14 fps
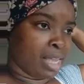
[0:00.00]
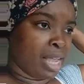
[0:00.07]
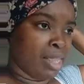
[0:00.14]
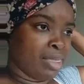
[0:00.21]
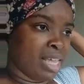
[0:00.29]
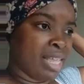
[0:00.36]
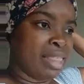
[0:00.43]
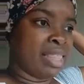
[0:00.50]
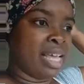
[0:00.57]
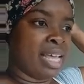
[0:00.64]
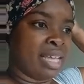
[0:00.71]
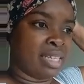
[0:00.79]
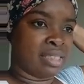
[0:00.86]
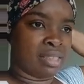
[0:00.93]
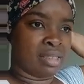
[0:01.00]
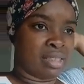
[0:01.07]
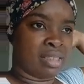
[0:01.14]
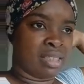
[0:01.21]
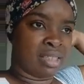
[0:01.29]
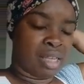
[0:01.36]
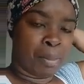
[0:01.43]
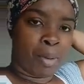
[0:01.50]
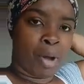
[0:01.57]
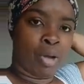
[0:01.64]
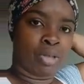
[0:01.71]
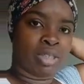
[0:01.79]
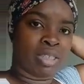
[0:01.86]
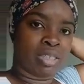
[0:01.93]
then there's the
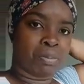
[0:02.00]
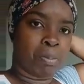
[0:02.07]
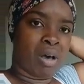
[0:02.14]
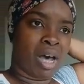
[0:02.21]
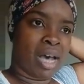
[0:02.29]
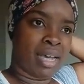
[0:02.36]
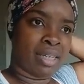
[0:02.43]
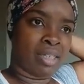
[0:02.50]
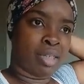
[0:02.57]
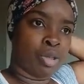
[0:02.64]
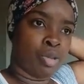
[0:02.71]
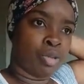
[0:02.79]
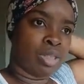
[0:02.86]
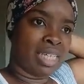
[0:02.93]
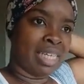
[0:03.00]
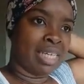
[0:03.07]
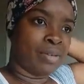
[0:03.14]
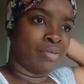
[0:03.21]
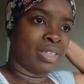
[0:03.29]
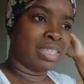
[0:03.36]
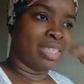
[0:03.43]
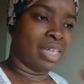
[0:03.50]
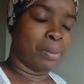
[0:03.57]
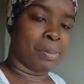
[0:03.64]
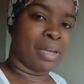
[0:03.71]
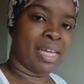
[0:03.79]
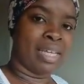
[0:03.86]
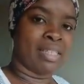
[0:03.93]
subconscious mind who's even
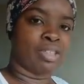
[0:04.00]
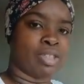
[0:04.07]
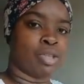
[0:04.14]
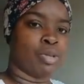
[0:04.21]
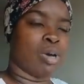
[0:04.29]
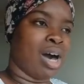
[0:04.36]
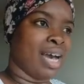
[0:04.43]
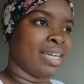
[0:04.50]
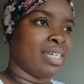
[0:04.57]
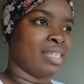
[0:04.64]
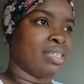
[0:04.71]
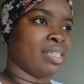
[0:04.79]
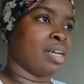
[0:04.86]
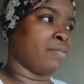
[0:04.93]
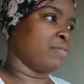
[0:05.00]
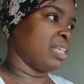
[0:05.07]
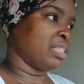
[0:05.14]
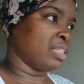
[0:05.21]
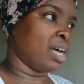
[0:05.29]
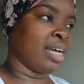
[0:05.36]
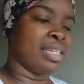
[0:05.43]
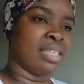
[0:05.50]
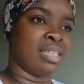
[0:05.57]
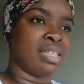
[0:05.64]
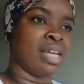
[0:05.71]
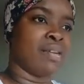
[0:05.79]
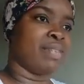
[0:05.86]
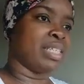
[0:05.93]
deeper into I deserve this, I
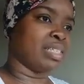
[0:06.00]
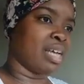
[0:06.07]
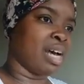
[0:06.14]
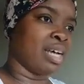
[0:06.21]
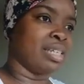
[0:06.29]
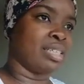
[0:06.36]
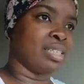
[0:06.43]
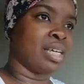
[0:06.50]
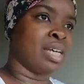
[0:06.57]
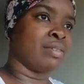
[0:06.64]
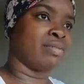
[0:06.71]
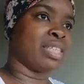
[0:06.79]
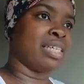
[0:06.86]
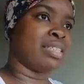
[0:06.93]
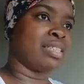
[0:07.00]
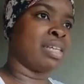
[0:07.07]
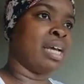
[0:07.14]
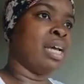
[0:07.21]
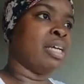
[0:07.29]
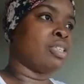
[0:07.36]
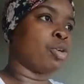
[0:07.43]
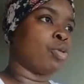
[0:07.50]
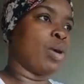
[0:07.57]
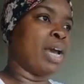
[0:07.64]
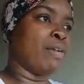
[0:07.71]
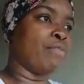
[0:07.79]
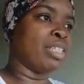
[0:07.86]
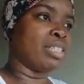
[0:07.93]
deserve this, I deserve this. So
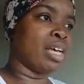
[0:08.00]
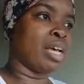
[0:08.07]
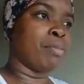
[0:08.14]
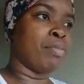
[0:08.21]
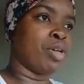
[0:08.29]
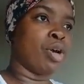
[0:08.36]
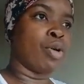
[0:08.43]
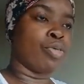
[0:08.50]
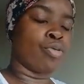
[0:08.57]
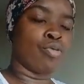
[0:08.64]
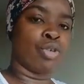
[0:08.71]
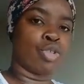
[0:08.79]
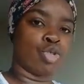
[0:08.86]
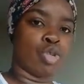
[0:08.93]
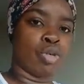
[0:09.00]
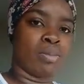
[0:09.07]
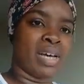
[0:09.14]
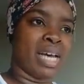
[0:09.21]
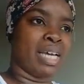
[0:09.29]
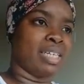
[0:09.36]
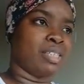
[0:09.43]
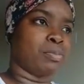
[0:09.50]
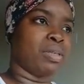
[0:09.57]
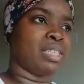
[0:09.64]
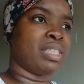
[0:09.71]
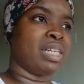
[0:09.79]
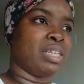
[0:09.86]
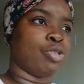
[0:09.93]
every time you go through a trauma, and
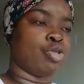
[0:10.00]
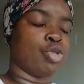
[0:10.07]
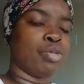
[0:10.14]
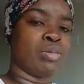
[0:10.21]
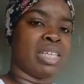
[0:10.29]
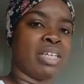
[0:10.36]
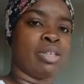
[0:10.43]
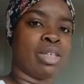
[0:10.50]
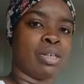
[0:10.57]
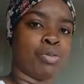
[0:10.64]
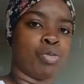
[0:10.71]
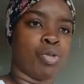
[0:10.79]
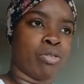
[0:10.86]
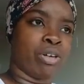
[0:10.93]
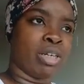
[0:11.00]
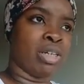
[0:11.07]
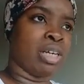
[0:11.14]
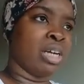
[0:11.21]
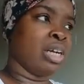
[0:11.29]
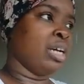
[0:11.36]
especially a trauma that you didn't warrant,